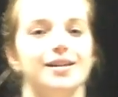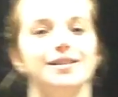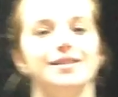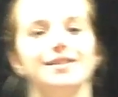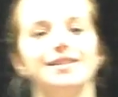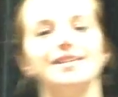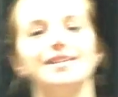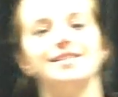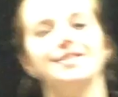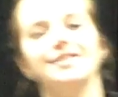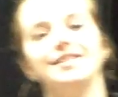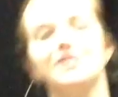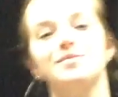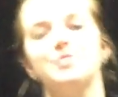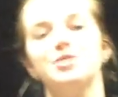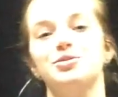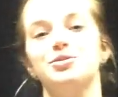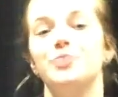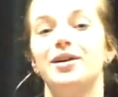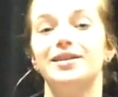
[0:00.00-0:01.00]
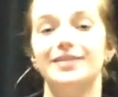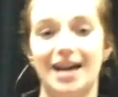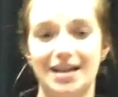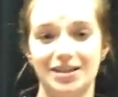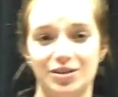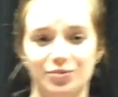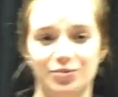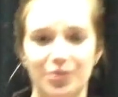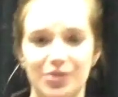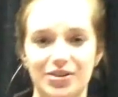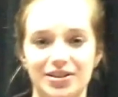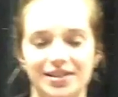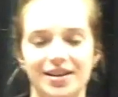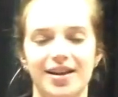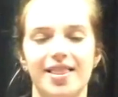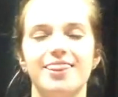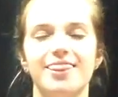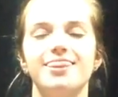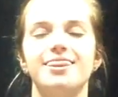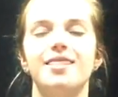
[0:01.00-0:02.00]
This leads me to my last point,
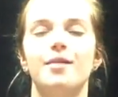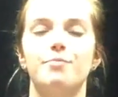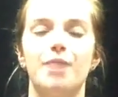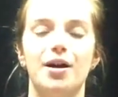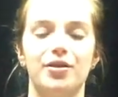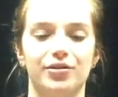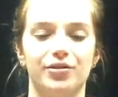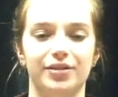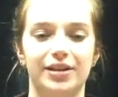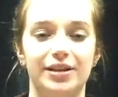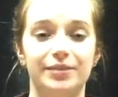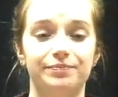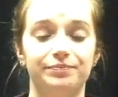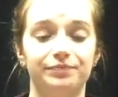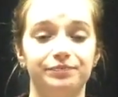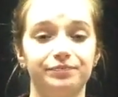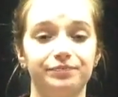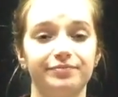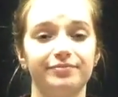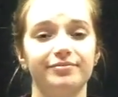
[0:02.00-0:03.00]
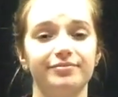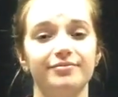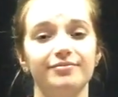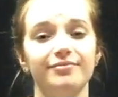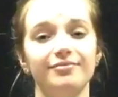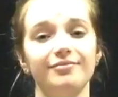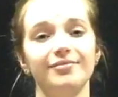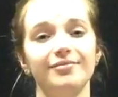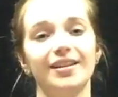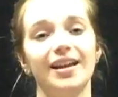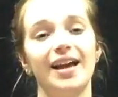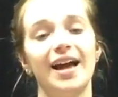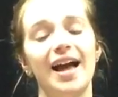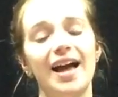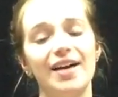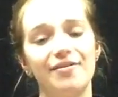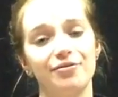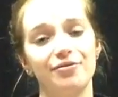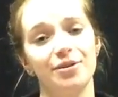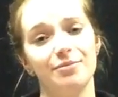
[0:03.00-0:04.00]
the motherly.
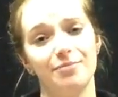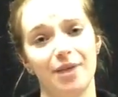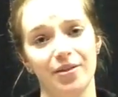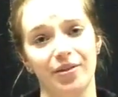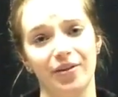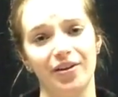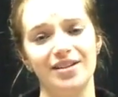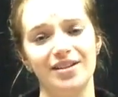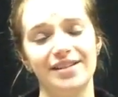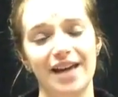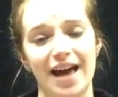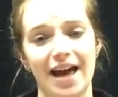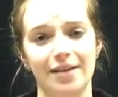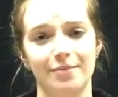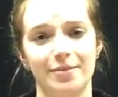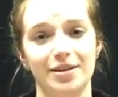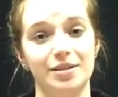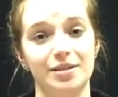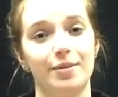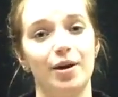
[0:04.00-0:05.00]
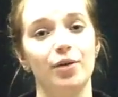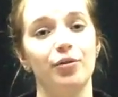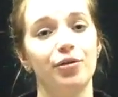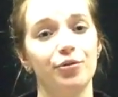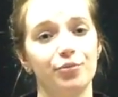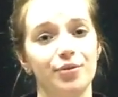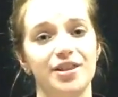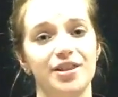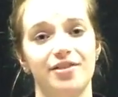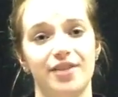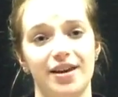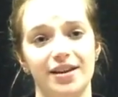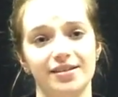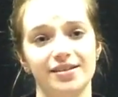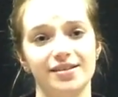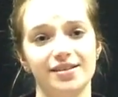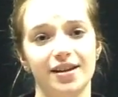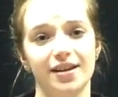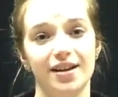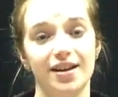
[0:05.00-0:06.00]
Every mother is adamant about 3
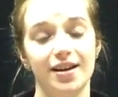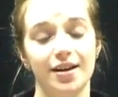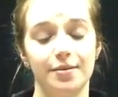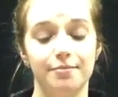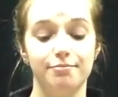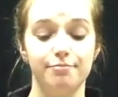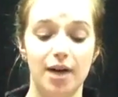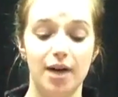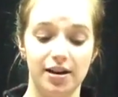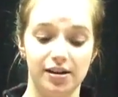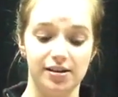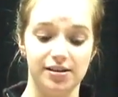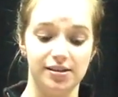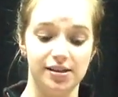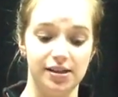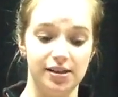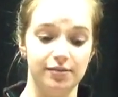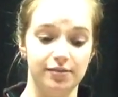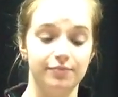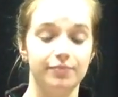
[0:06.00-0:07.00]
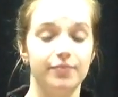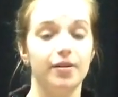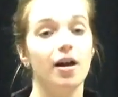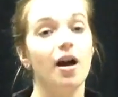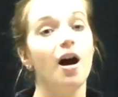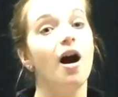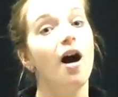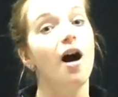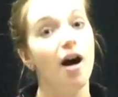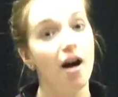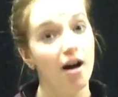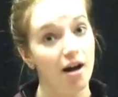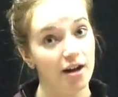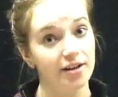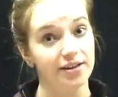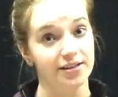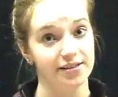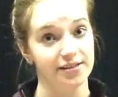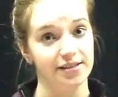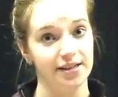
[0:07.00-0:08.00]
things: modesty,
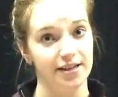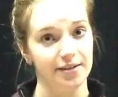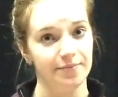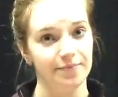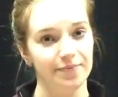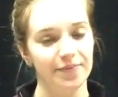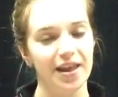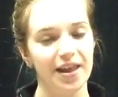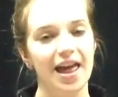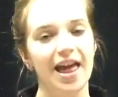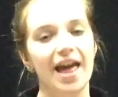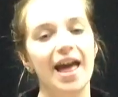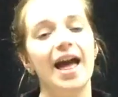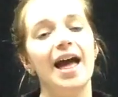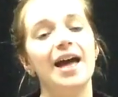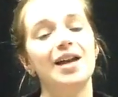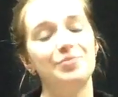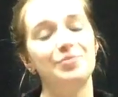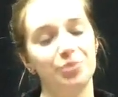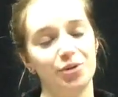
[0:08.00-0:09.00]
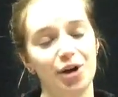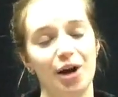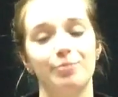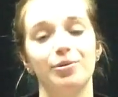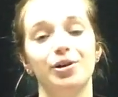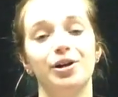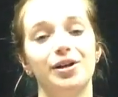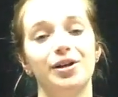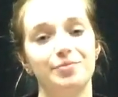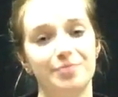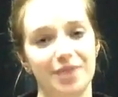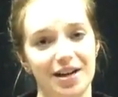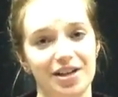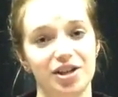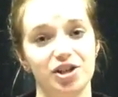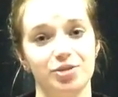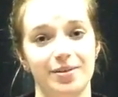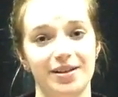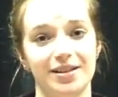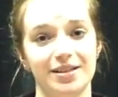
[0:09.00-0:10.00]
honesty, and proper
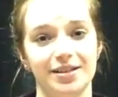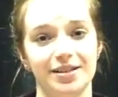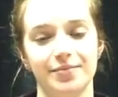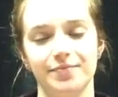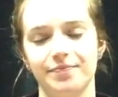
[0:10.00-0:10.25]
punishment.